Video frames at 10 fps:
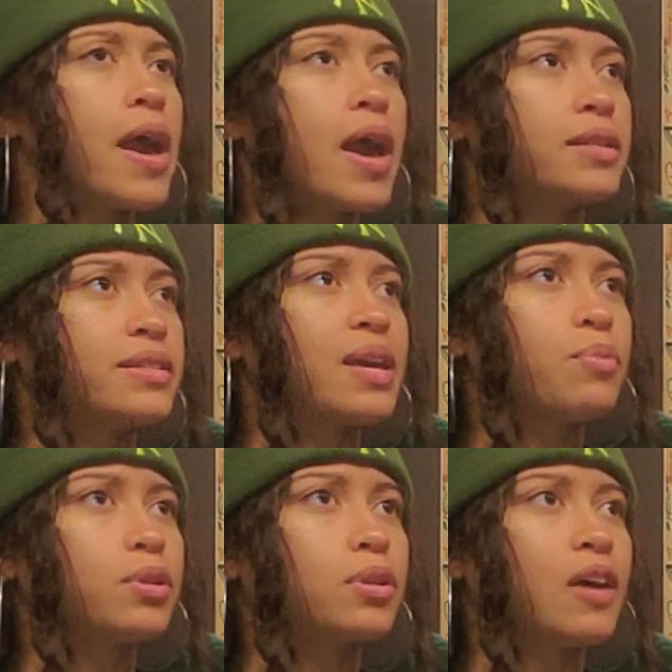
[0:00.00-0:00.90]
And same
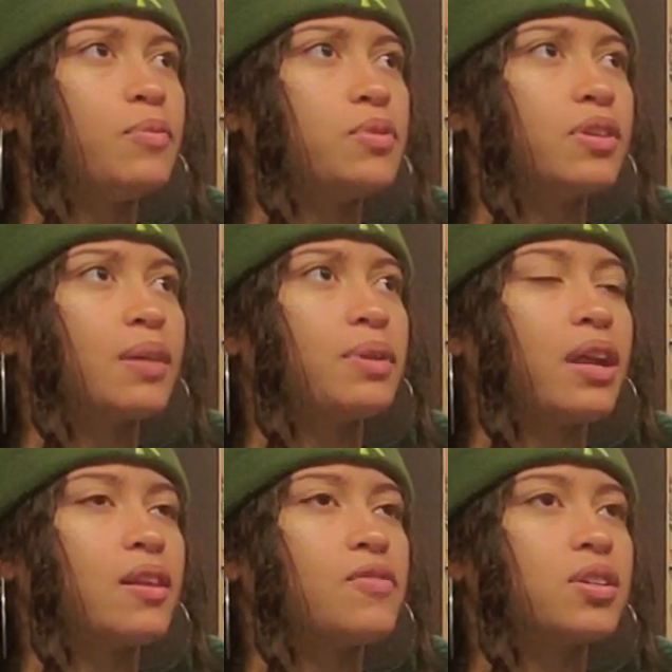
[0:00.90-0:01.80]
with the live music. I mean, I
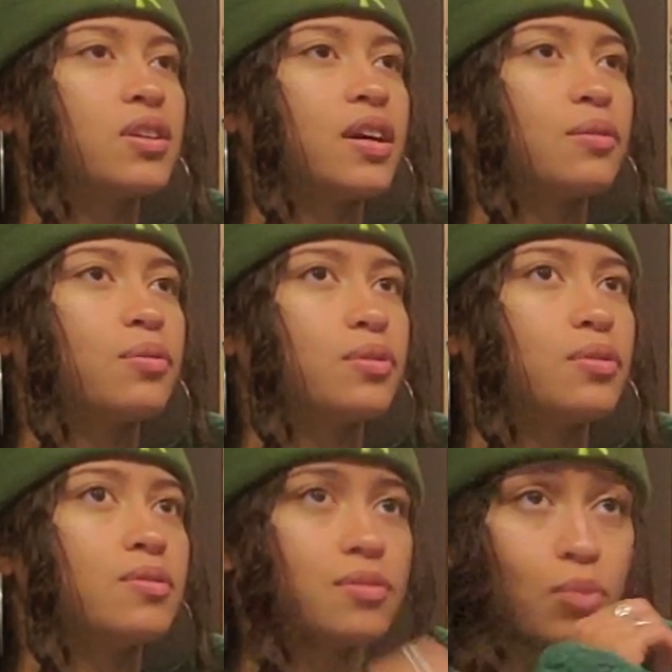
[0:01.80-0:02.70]
love to connect with,
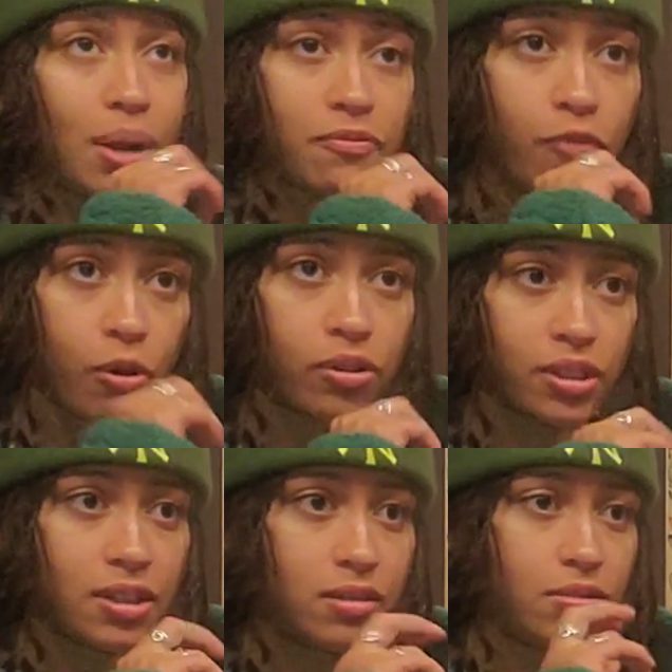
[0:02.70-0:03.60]
when I'm
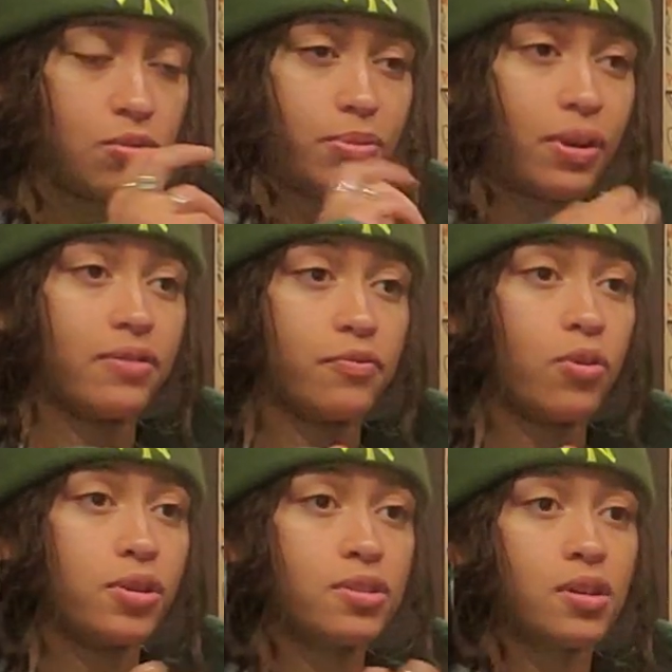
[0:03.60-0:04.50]
vocally using my
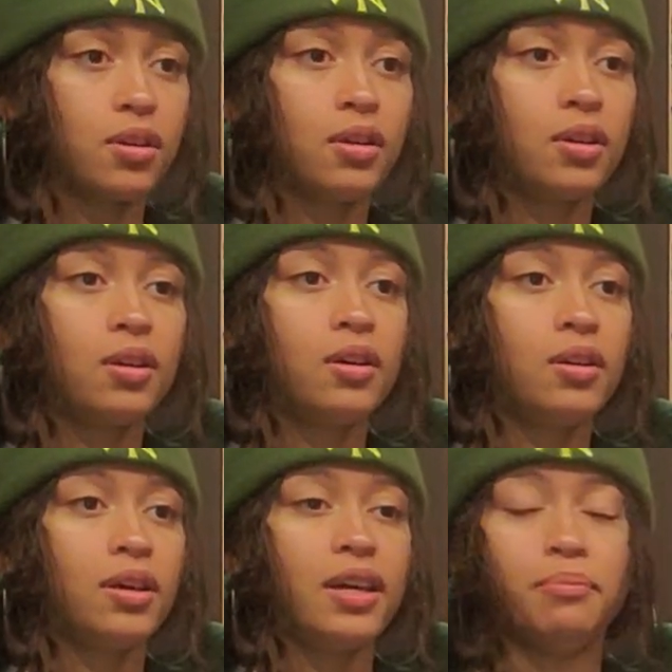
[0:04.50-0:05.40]
voice,
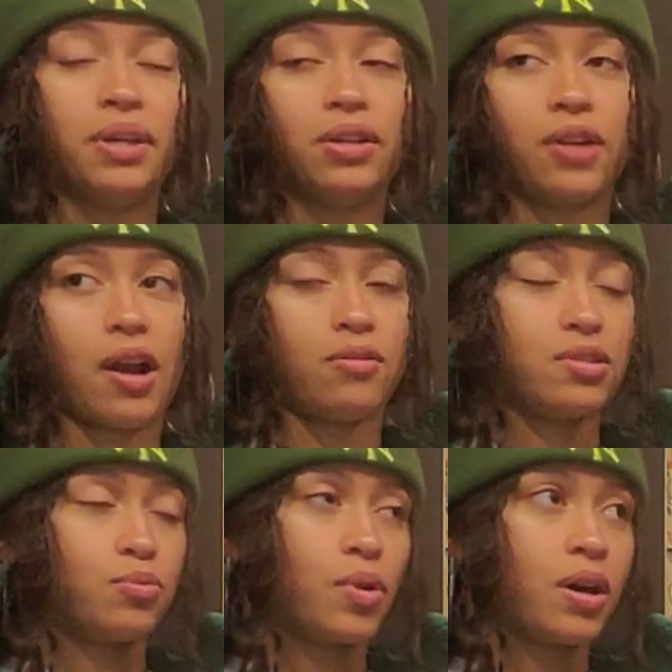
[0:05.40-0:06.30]
in big crowds
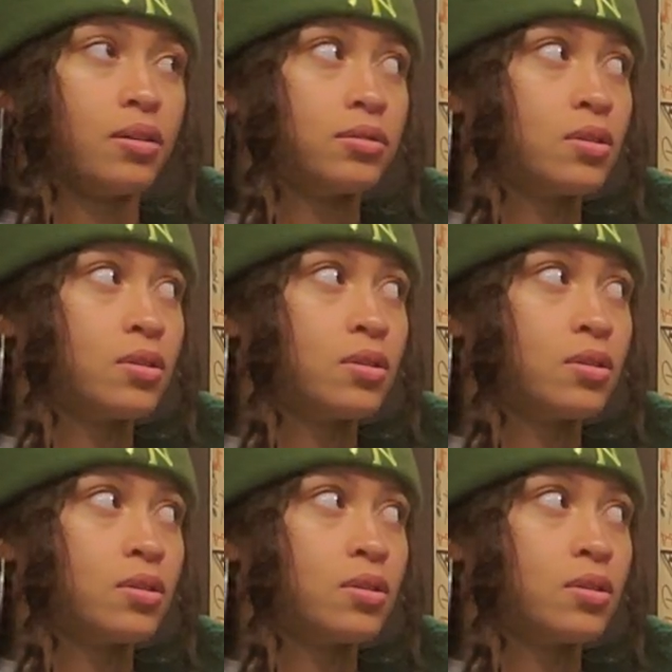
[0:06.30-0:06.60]
as well.